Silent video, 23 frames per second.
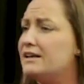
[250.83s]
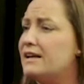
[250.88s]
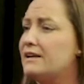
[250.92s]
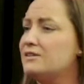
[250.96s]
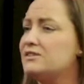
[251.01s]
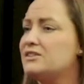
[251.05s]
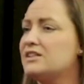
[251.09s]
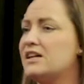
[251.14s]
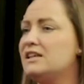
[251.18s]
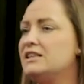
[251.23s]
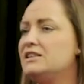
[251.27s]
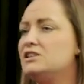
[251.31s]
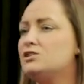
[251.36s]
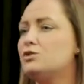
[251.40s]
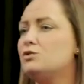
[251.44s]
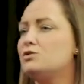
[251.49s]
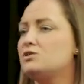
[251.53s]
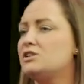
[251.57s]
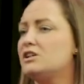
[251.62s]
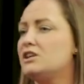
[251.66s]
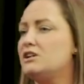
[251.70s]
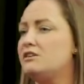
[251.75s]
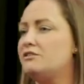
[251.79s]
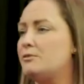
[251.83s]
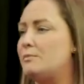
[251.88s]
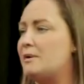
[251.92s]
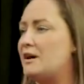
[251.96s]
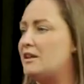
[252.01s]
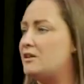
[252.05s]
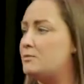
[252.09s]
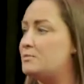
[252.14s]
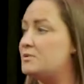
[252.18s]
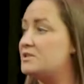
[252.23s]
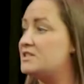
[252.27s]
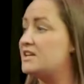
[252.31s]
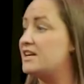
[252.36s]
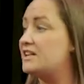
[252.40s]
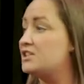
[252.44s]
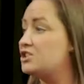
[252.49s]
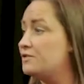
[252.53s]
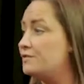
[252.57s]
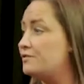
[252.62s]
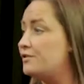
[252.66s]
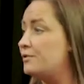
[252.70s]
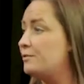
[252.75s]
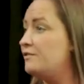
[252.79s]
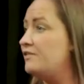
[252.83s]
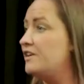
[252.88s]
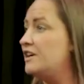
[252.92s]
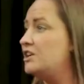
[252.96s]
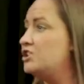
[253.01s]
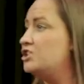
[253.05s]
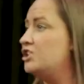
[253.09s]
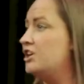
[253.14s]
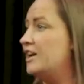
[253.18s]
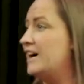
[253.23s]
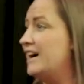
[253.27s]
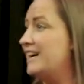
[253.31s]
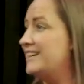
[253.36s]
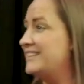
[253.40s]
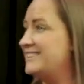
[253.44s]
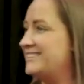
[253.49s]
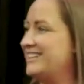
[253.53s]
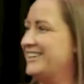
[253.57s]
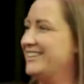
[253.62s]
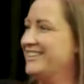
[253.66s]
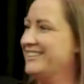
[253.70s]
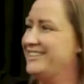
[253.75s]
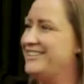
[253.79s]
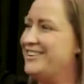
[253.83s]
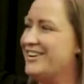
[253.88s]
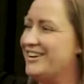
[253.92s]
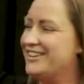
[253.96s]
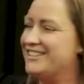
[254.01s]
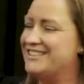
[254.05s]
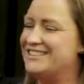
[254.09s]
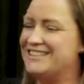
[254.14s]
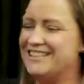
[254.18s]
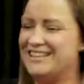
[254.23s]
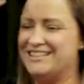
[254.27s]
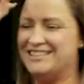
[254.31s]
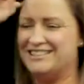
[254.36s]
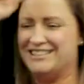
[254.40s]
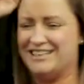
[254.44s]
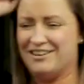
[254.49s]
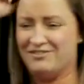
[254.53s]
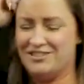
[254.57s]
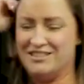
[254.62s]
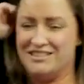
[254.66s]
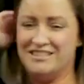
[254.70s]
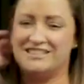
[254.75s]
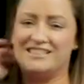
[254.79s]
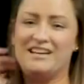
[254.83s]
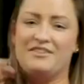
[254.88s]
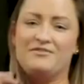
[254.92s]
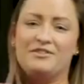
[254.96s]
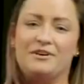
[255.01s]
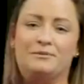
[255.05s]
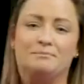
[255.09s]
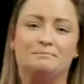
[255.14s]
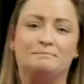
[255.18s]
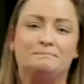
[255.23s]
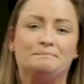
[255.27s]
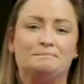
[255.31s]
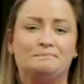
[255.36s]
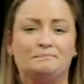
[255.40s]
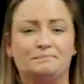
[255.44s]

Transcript: Now, Sally talked earlier about the Protection from Eviction Act 1977.